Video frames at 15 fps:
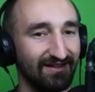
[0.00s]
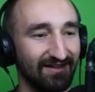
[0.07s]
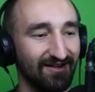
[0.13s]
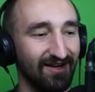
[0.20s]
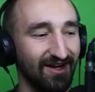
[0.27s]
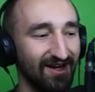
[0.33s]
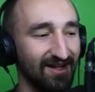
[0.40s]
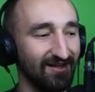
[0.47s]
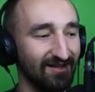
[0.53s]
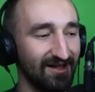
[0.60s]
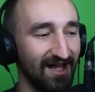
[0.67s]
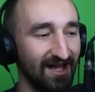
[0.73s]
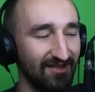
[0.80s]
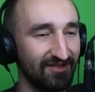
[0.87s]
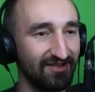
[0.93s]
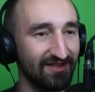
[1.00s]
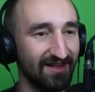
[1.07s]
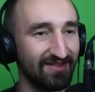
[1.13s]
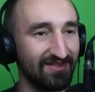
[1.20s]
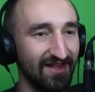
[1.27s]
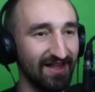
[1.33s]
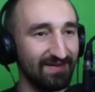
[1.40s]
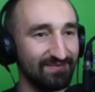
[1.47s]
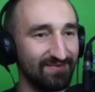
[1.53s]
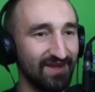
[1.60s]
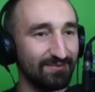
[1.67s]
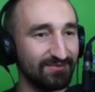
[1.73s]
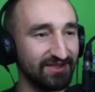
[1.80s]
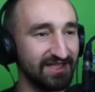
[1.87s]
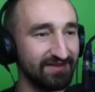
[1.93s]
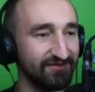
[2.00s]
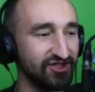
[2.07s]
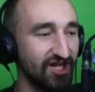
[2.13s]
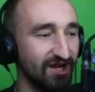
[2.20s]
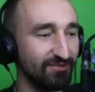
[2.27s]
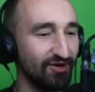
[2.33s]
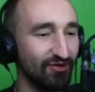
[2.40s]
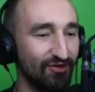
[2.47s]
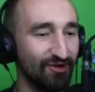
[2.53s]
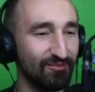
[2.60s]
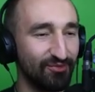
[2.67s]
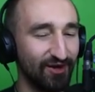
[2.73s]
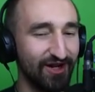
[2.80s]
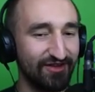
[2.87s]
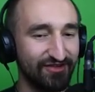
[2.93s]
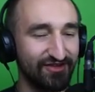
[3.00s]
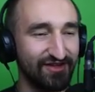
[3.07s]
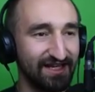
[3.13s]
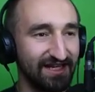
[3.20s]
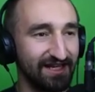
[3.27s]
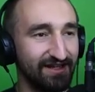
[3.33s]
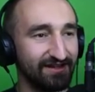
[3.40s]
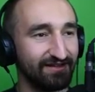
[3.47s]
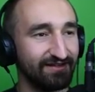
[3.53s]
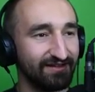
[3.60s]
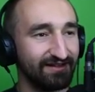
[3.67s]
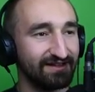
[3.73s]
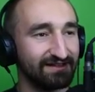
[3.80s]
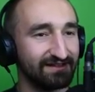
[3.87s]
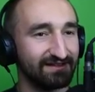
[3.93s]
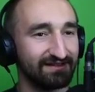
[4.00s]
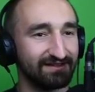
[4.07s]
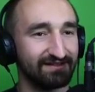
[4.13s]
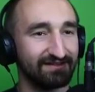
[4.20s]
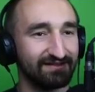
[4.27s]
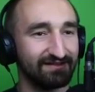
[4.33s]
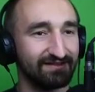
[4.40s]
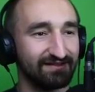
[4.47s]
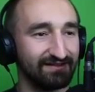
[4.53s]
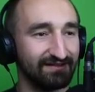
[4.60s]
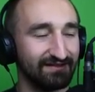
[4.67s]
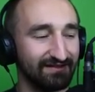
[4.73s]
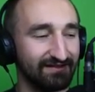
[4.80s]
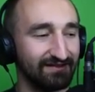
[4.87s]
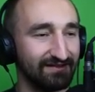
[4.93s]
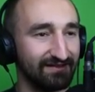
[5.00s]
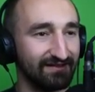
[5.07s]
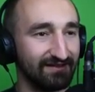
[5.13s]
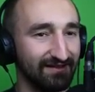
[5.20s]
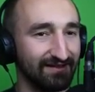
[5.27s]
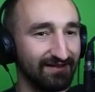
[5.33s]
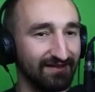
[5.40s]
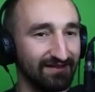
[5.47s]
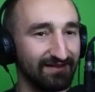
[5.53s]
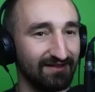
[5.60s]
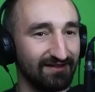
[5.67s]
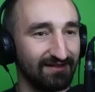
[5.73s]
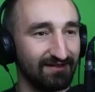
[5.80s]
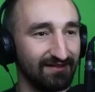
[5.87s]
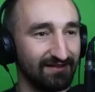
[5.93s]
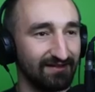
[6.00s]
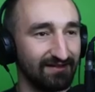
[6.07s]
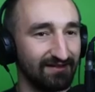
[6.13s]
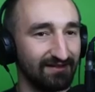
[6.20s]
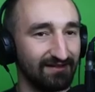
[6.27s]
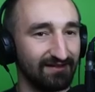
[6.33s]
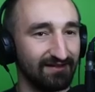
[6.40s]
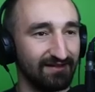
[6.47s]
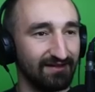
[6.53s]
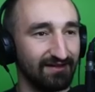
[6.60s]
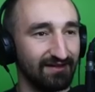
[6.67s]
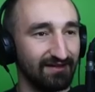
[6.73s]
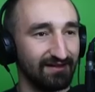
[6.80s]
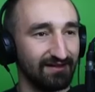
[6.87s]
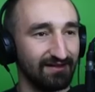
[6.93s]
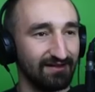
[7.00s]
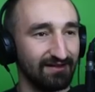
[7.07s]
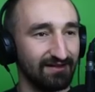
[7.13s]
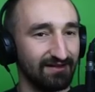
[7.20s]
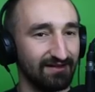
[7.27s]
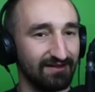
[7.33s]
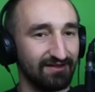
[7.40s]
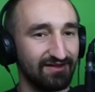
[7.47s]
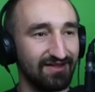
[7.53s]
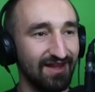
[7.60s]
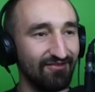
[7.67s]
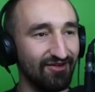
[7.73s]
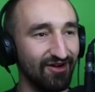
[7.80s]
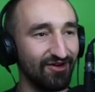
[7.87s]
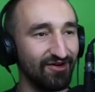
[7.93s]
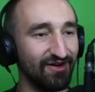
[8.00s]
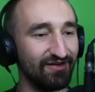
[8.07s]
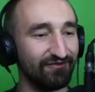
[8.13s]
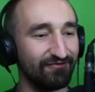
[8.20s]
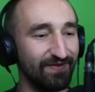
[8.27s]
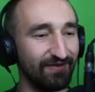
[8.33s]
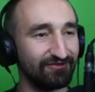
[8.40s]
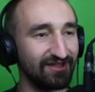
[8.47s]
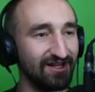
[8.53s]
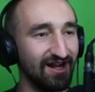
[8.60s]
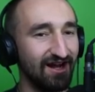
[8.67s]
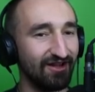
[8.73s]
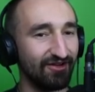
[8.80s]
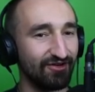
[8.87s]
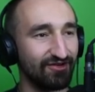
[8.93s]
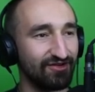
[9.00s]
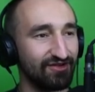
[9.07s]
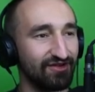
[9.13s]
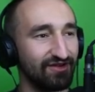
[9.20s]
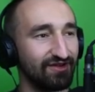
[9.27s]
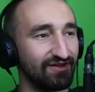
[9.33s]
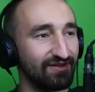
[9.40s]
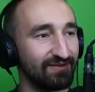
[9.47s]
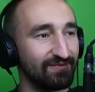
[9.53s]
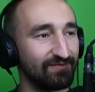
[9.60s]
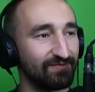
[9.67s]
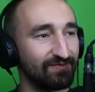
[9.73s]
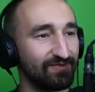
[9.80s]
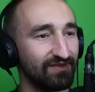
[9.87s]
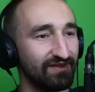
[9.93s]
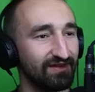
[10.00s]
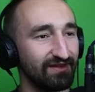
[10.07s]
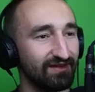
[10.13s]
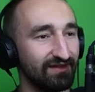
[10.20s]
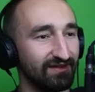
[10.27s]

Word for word: All right, guys, that's it. I'm leaving you. I'm going to Bread City. How much is Bread City? I didn't even touch anything. $750. Teleport.